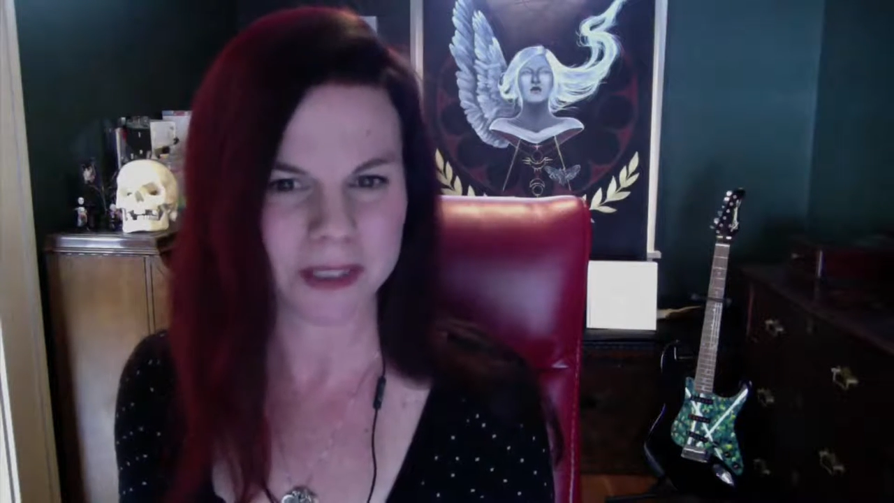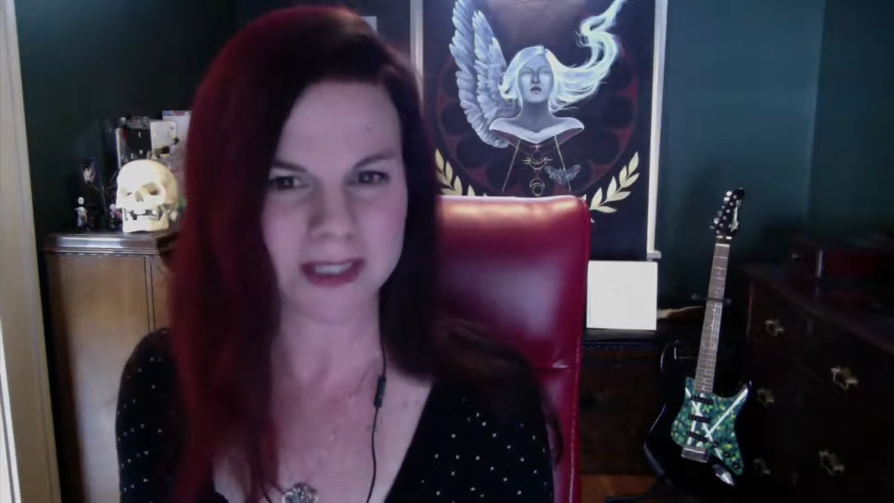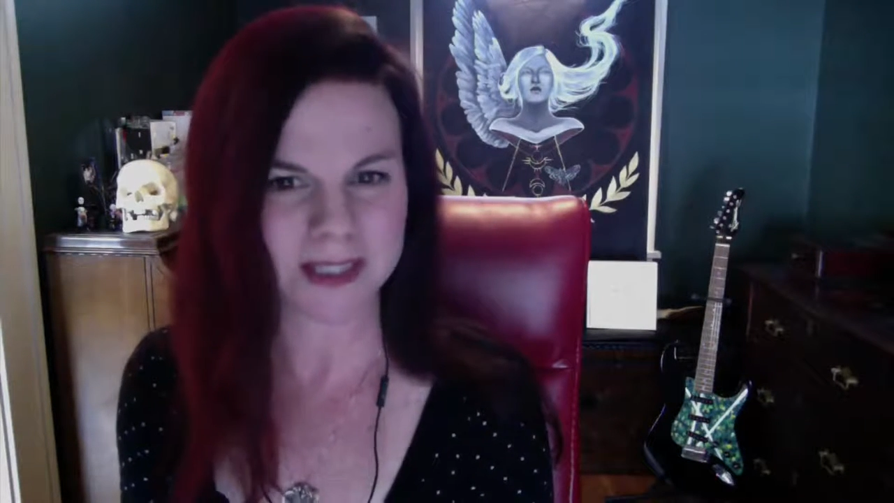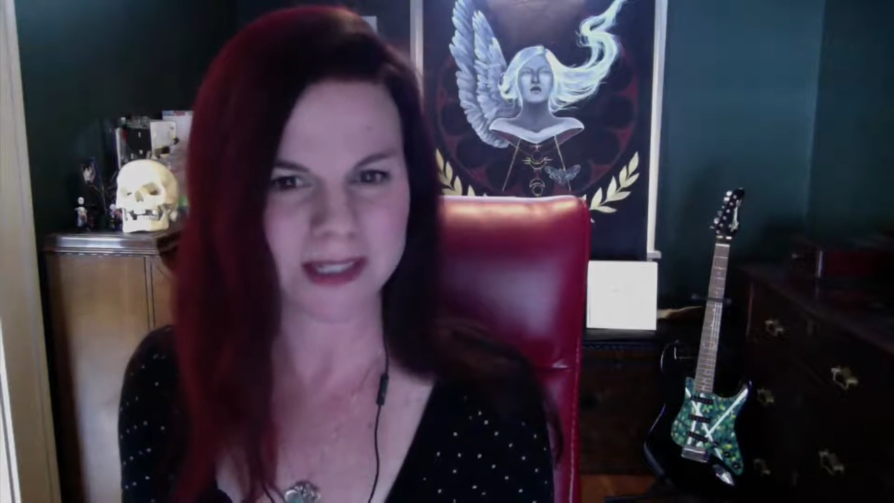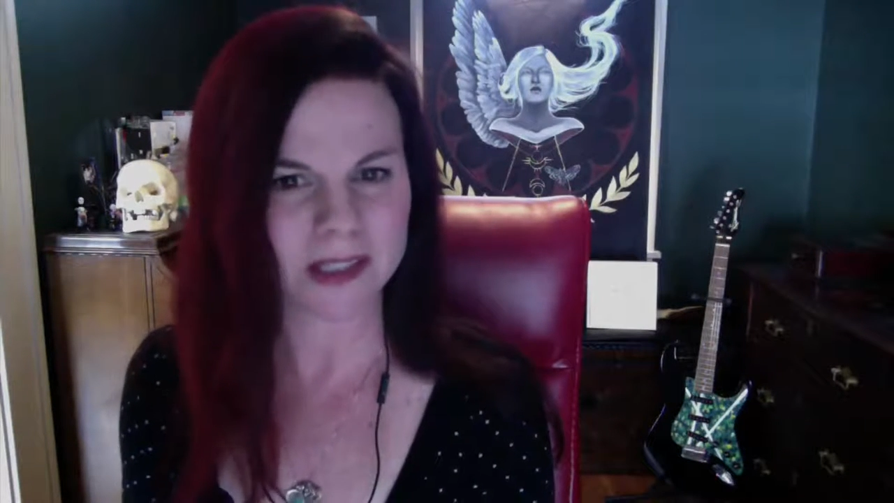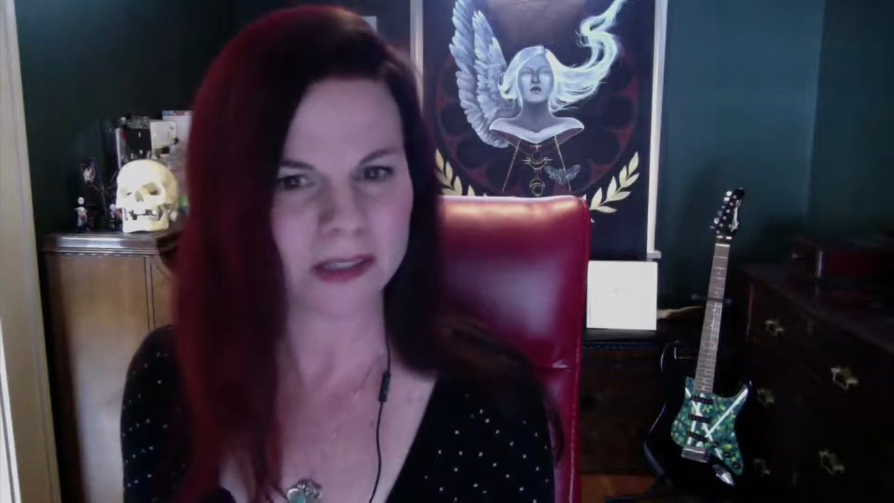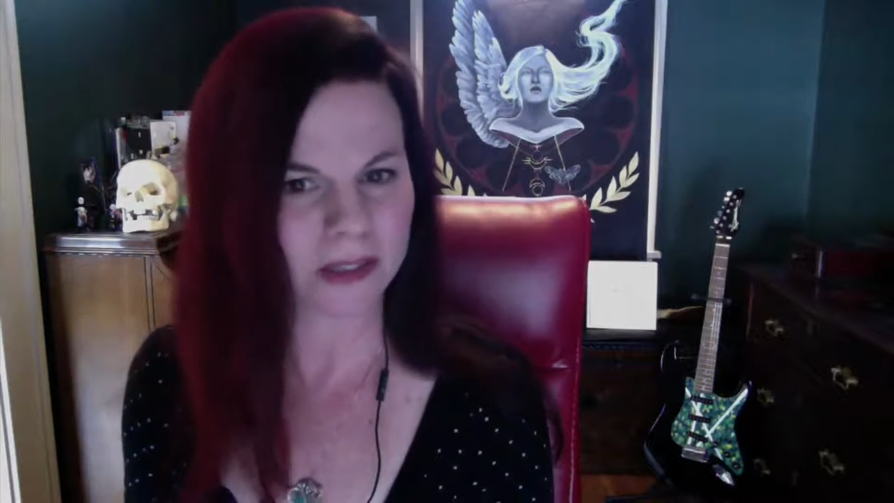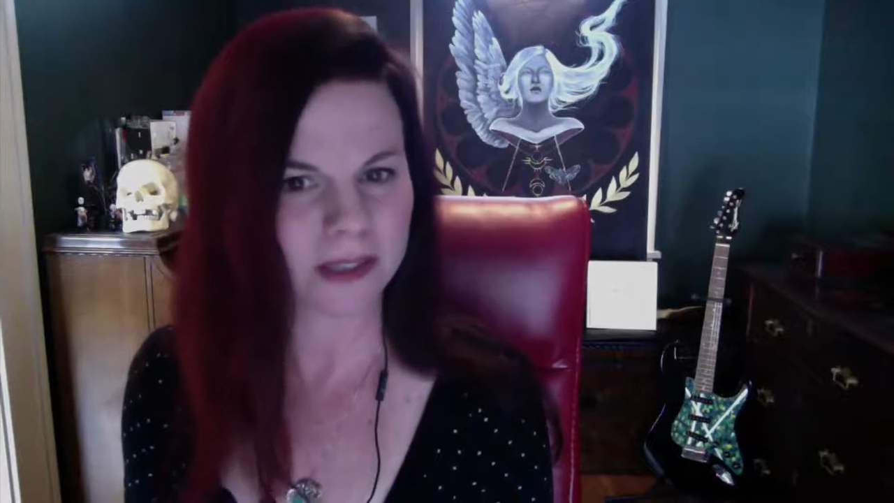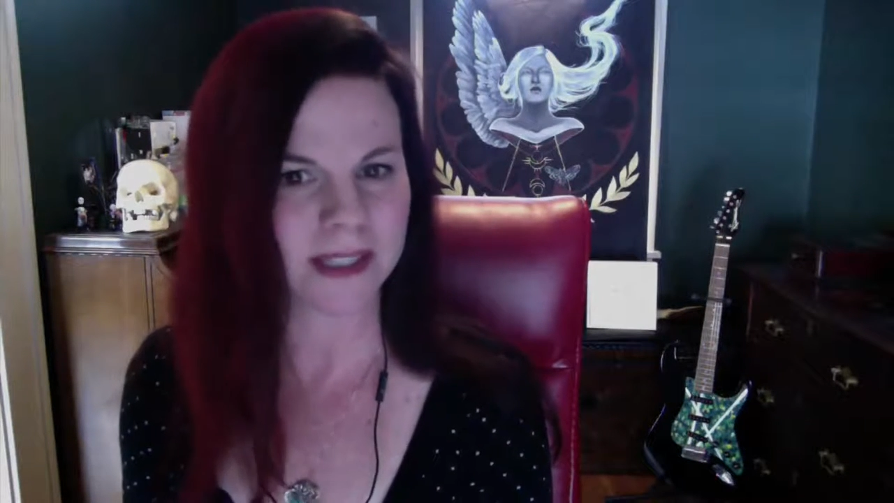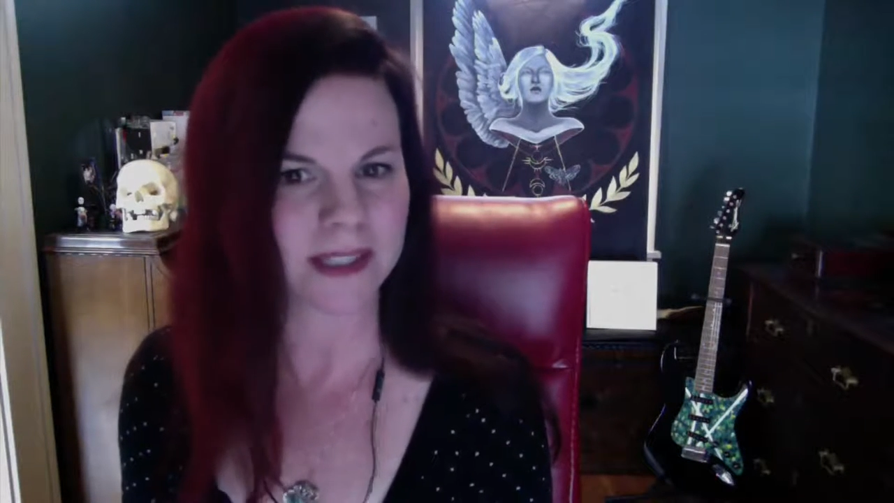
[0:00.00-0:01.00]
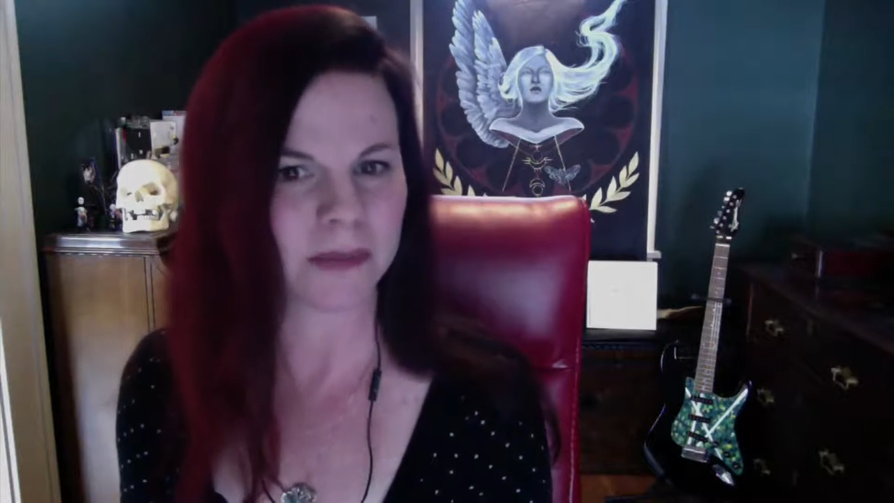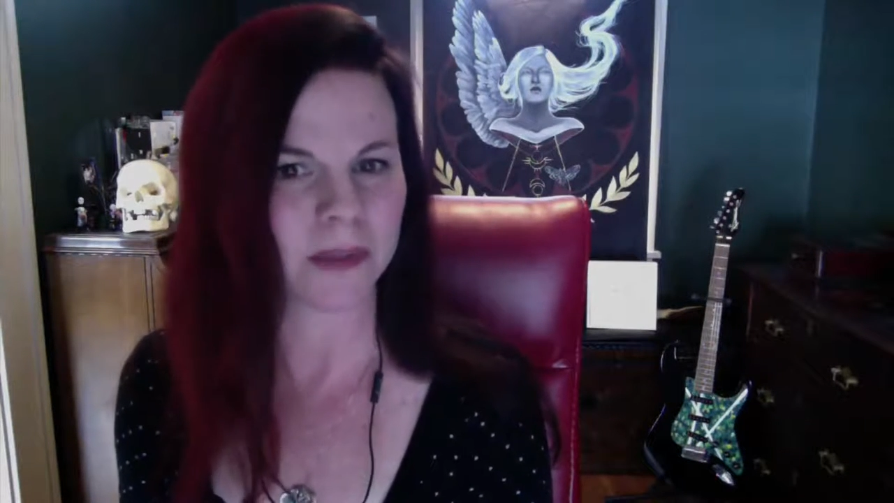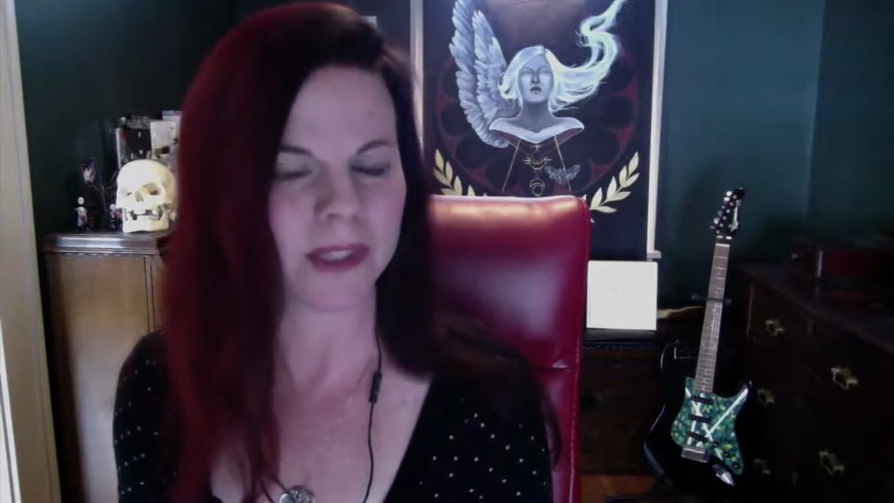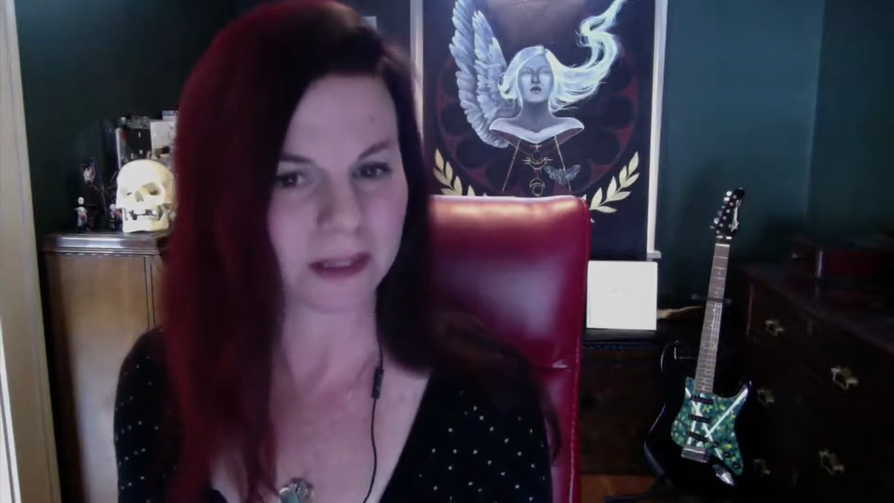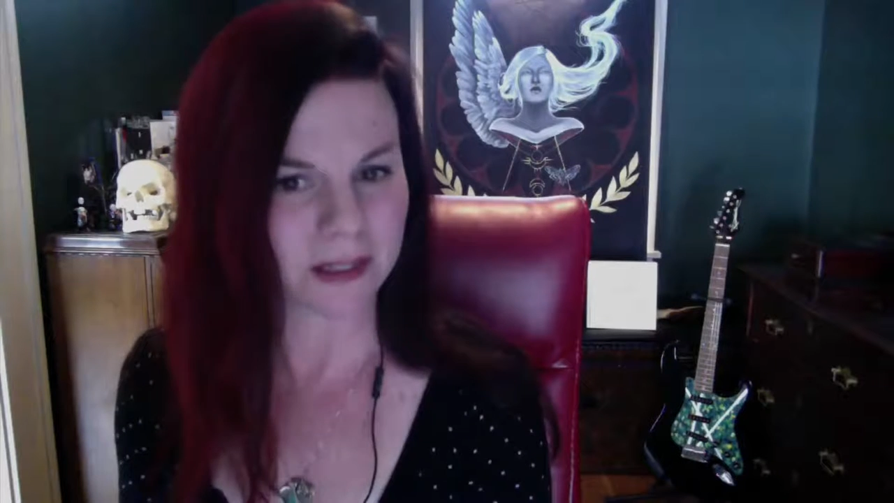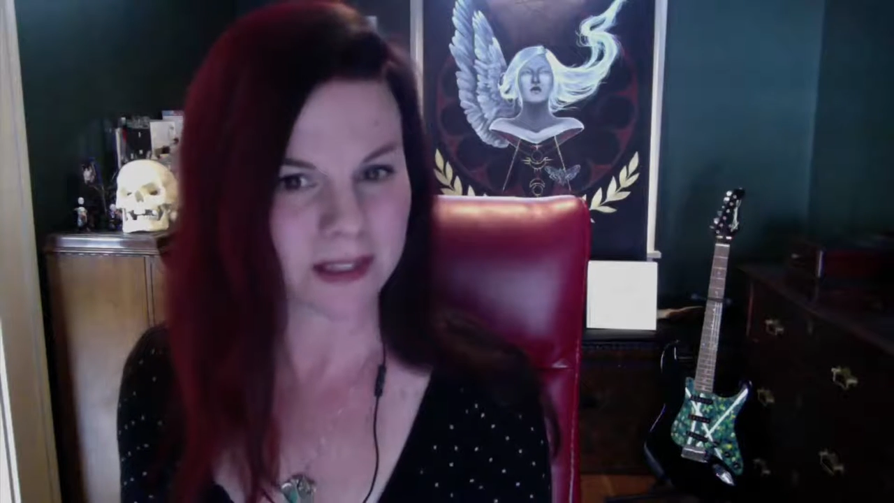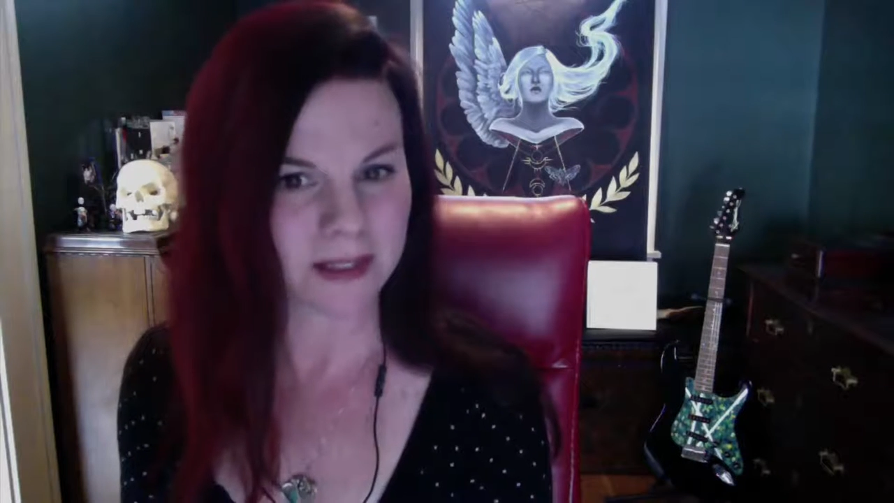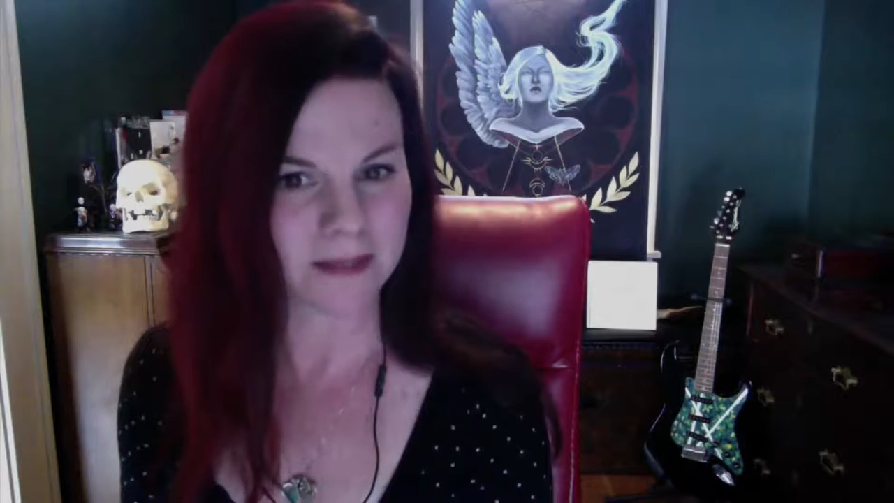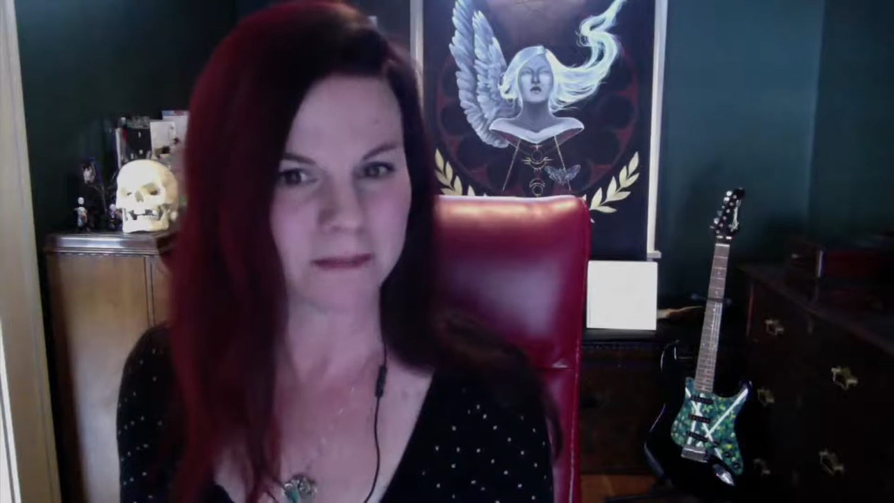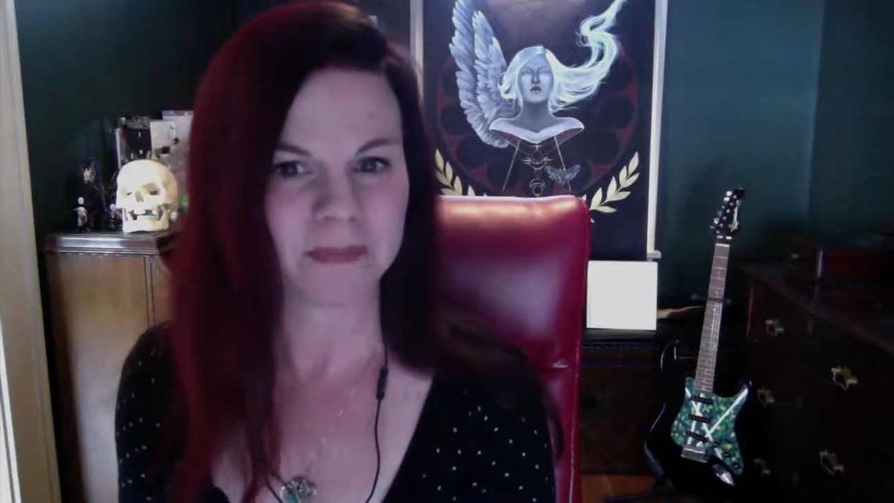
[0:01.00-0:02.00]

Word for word: It's not to look like someone else.